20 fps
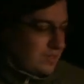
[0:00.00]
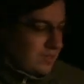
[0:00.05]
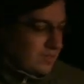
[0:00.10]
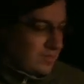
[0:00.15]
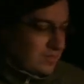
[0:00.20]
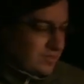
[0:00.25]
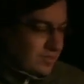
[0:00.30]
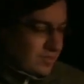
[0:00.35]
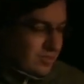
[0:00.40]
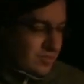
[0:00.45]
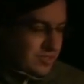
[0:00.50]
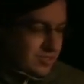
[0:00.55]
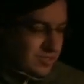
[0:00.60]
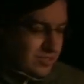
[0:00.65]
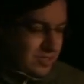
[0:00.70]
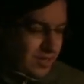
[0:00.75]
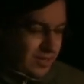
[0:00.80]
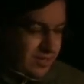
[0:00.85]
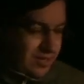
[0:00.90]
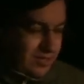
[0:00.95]
So to
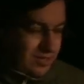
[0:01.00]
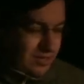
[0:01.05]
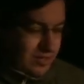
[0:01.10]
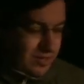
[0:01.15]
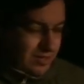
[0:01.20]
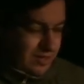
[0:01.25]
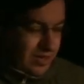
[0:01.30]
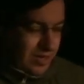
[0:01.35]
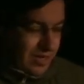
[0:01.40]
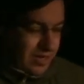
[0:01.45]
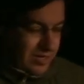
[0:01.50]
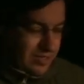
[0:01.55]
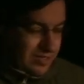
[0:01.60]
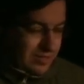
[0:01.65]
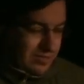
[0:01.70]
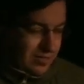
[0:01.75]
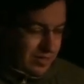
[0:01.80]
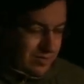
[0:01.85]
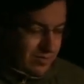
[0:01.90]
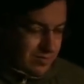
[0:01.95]
start, I
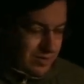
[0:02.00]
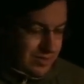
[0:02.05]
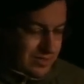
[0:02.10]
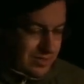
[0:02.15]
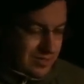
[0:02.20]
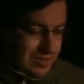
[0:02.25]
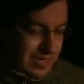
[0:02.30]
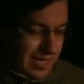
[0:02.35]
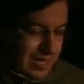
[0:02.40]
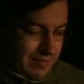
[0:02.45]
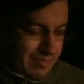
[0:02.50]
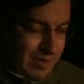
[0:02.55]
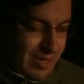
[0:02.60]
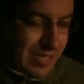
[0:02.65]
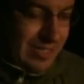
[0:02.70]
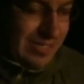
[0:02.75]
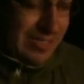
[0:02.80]
start with tapping on